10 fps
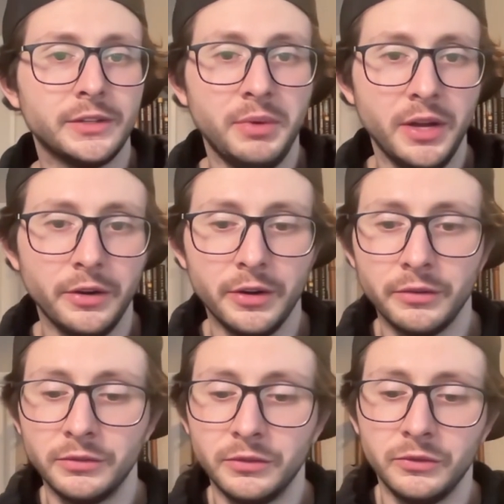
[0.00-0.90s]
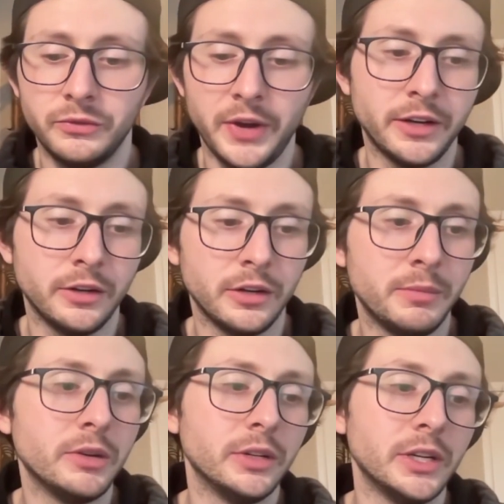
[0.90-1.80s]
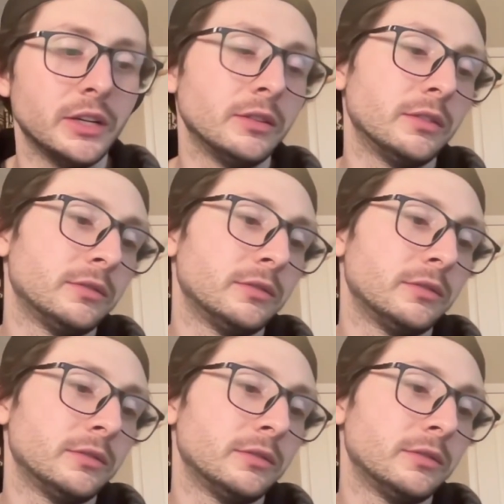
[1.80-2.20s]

a better fighter ability.